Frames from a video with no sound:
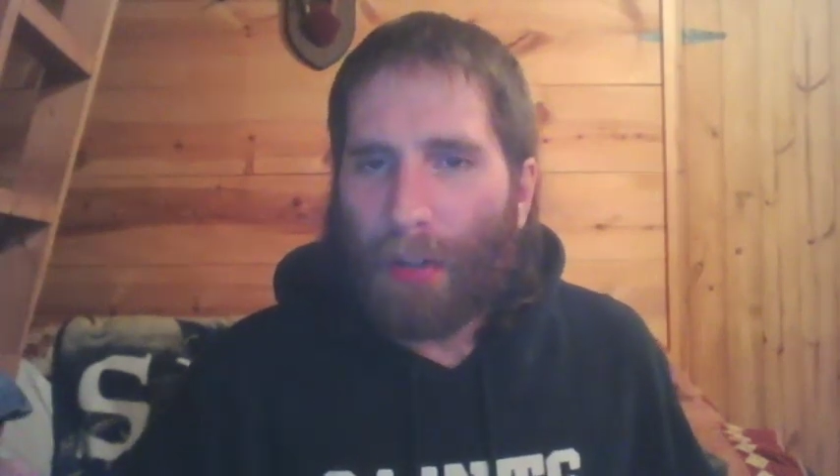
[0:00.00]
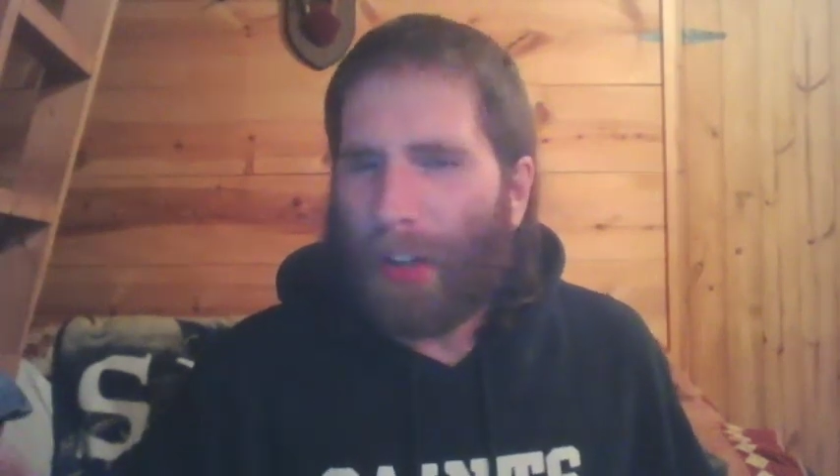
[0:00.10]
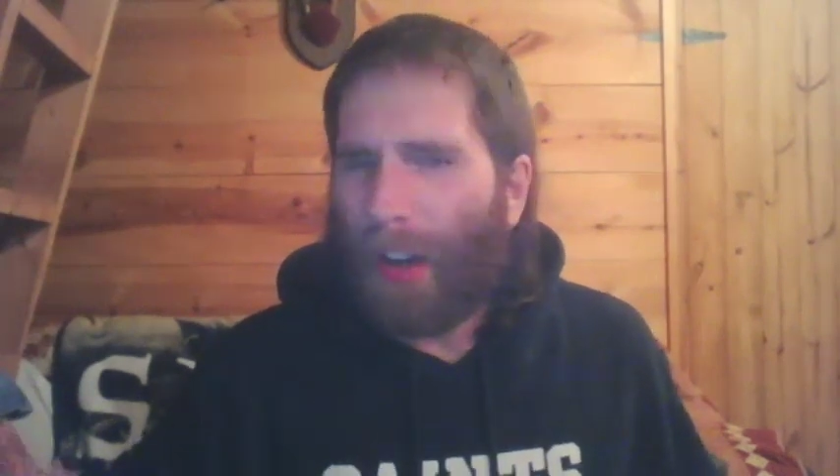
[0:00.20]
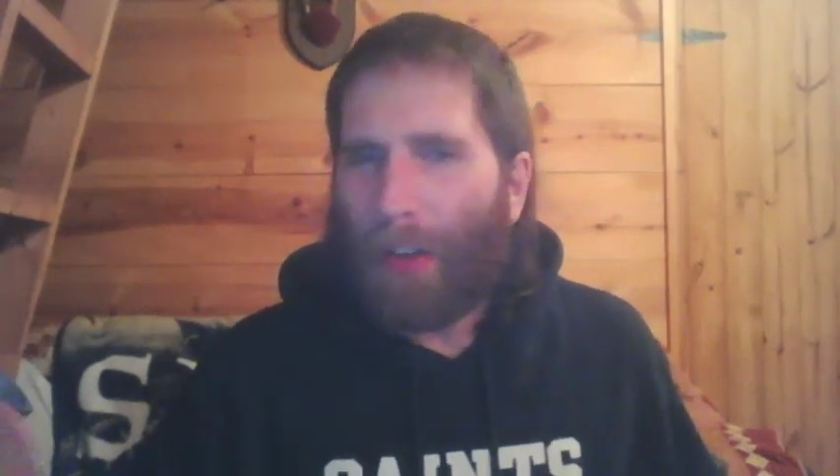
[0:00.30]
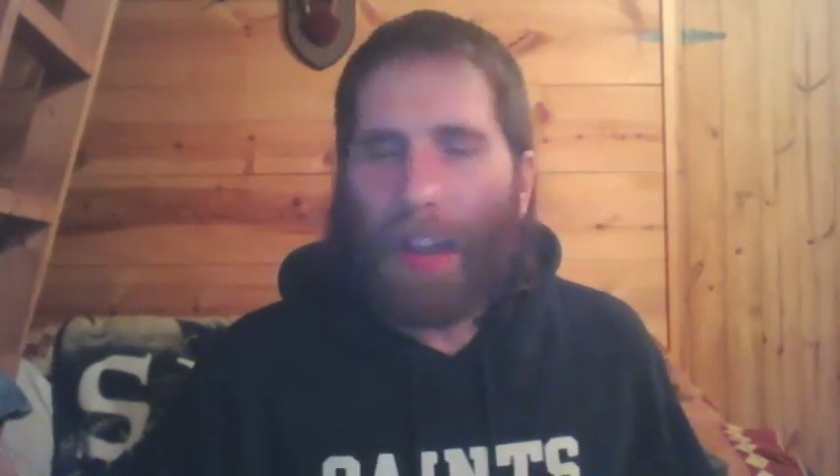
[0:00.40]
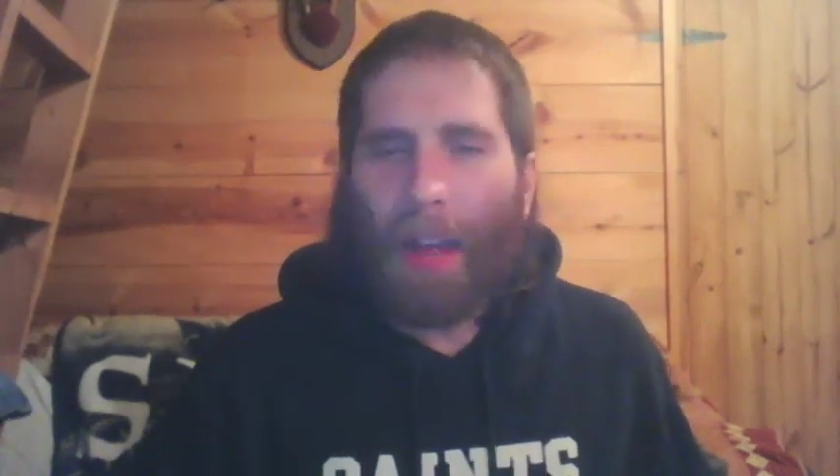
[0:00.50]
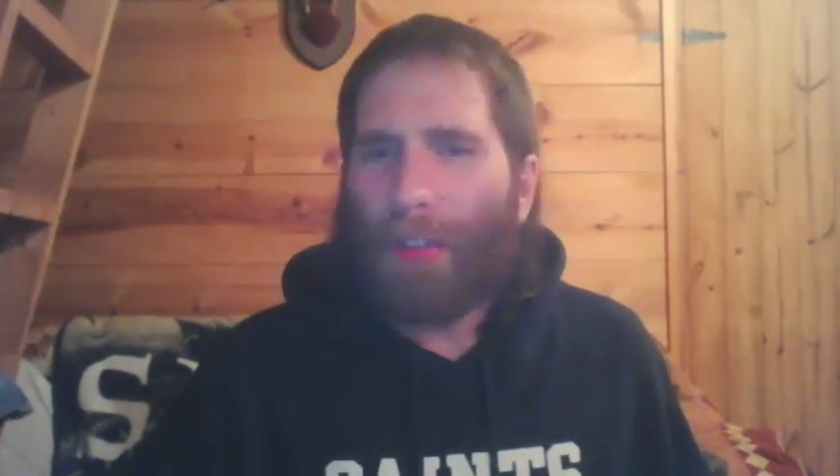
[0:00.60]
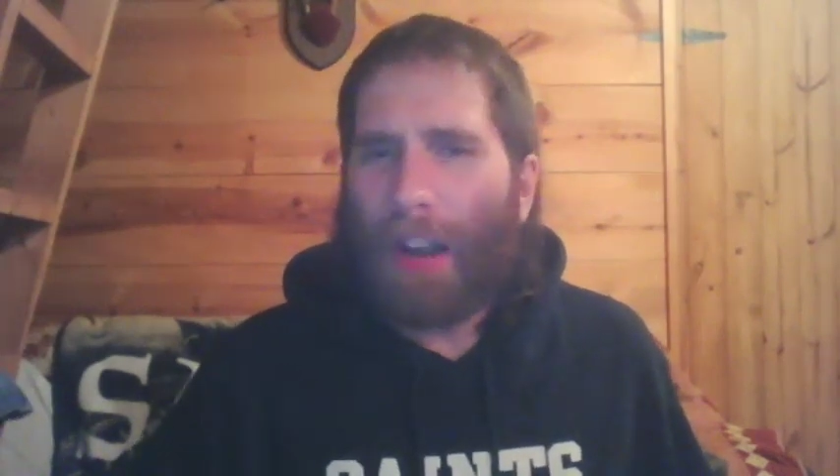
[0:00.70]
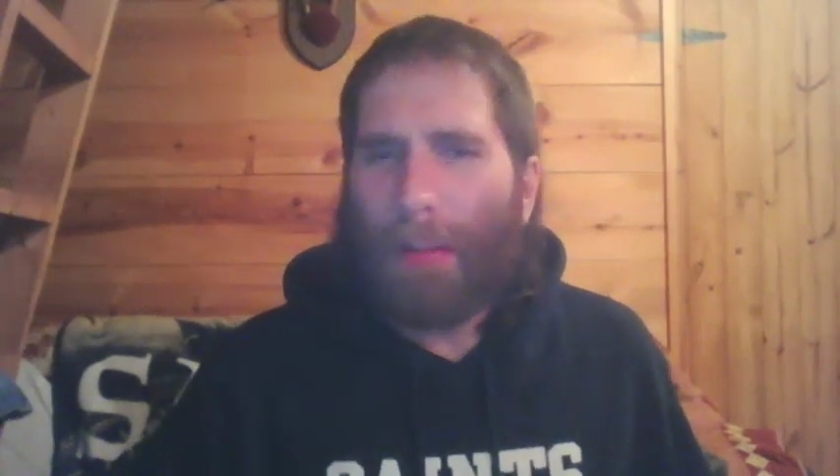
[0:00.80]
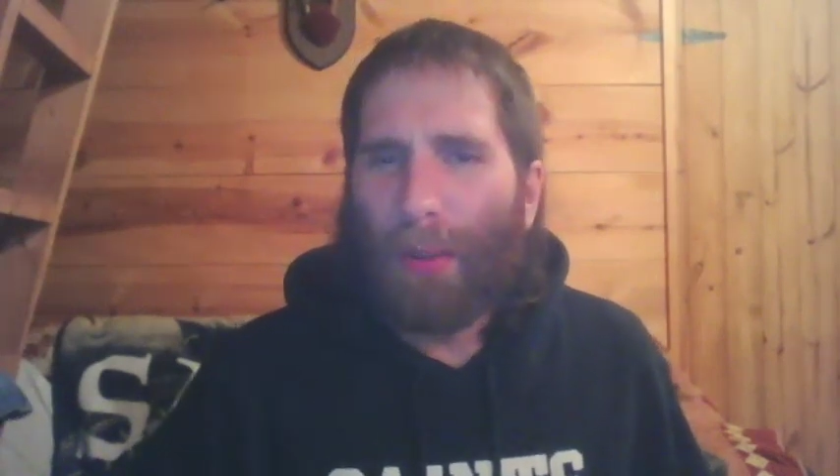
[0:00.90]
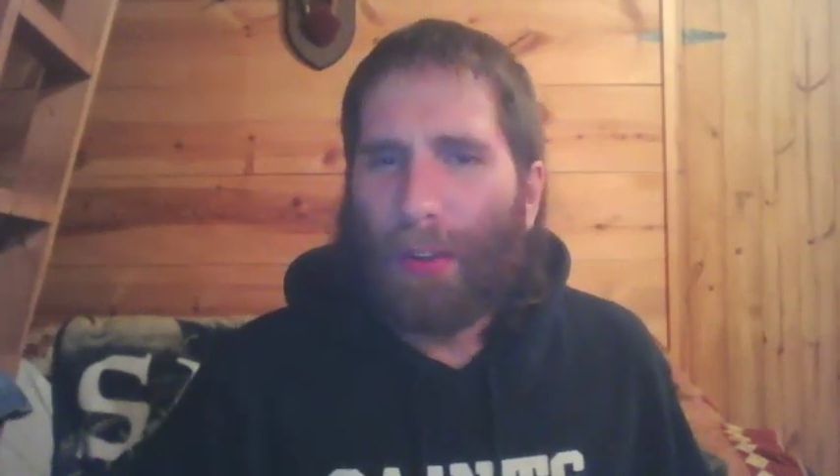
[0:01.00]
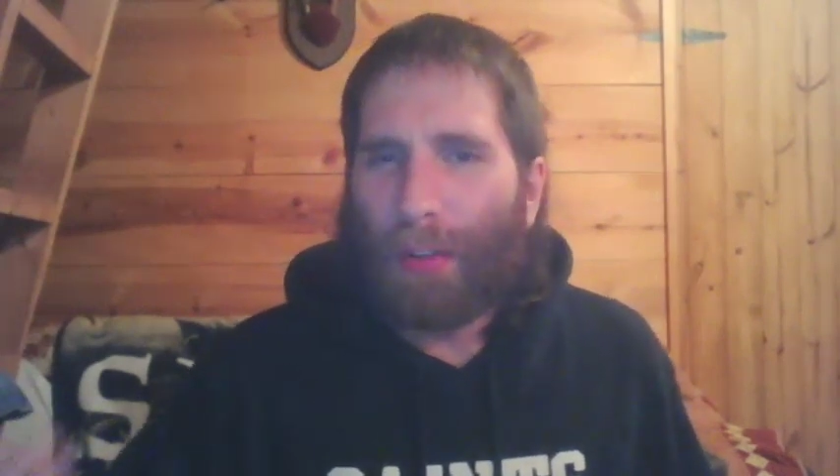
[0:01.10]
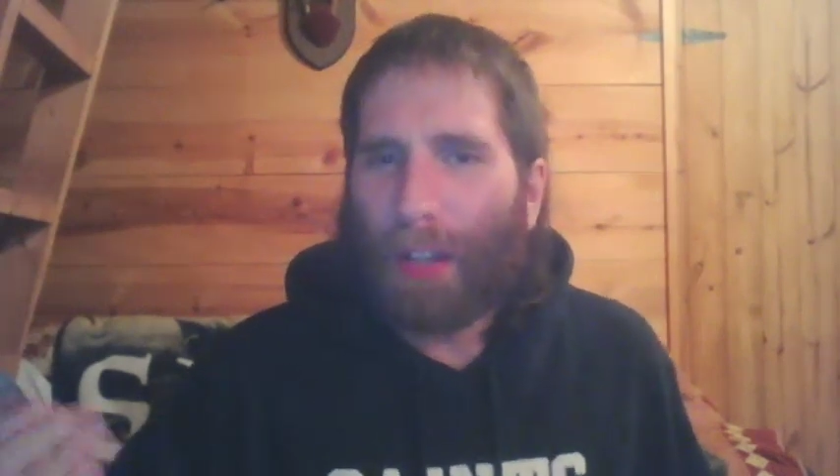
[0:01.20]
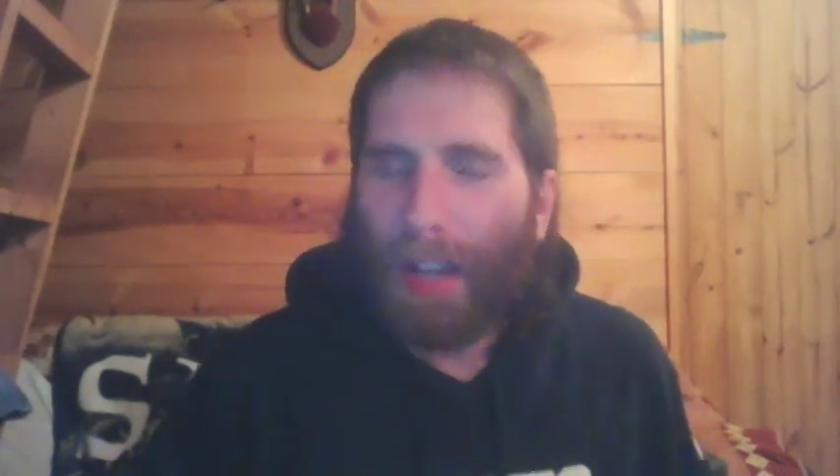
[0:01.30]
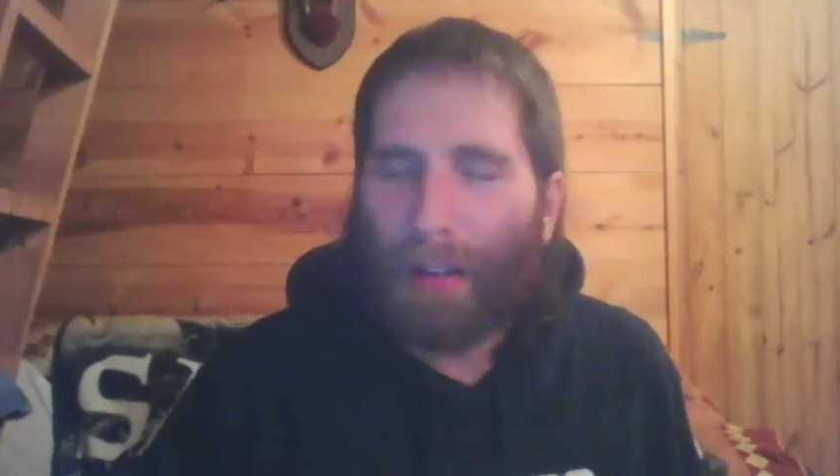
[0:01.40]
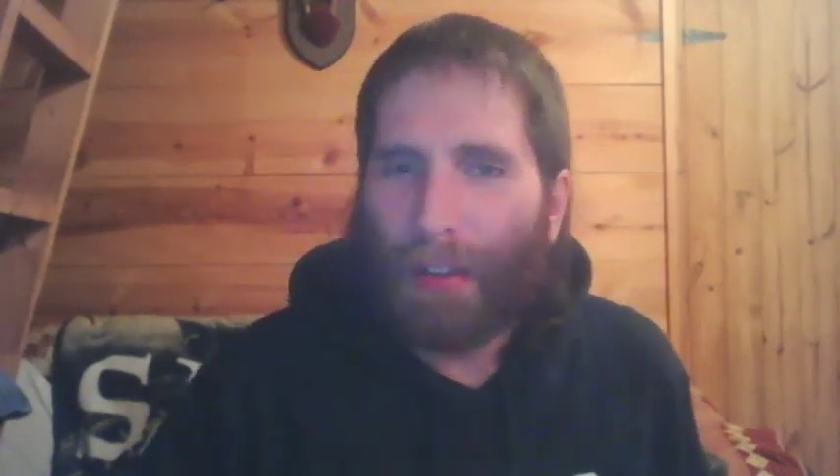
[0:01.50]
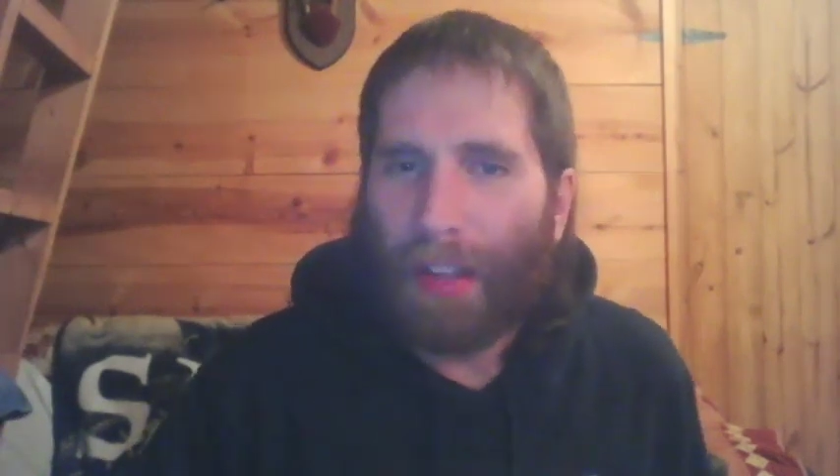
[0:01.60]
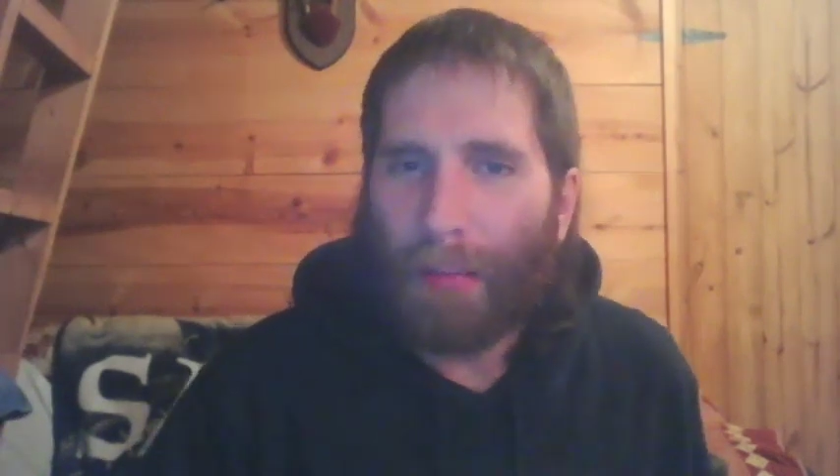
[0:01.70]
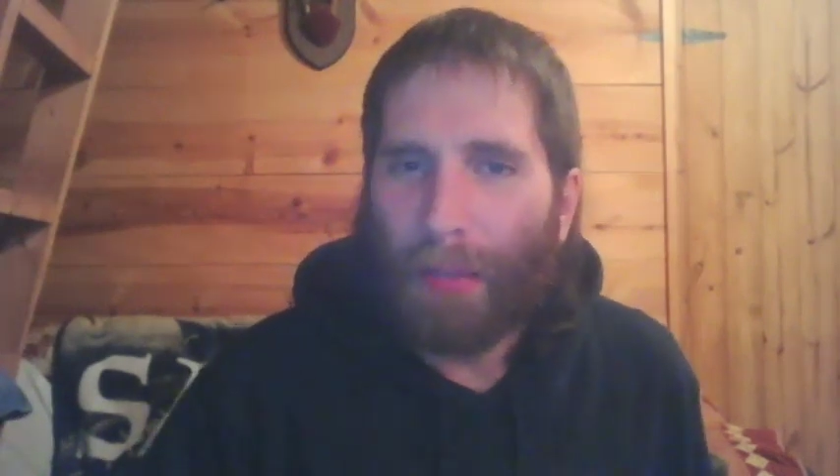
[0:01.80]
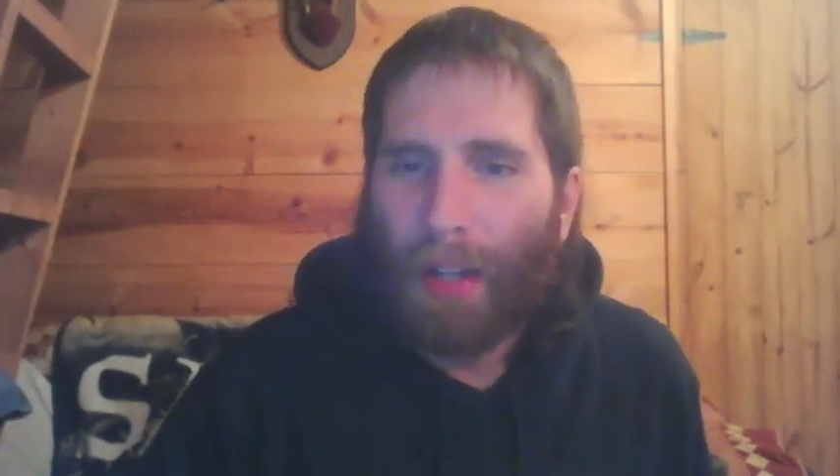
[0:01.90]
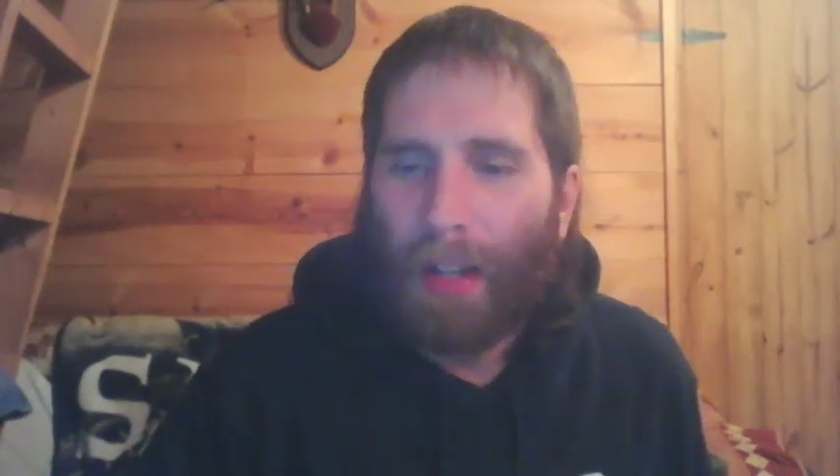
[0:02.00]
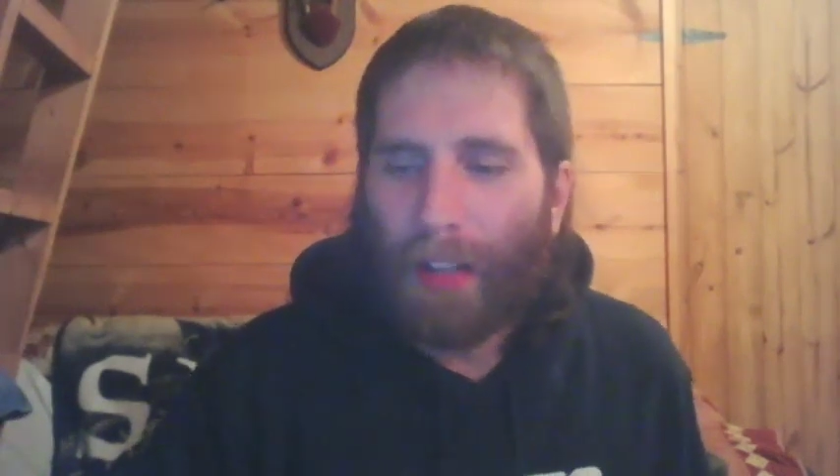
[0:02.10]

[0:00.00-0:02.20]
but are never able to recover them.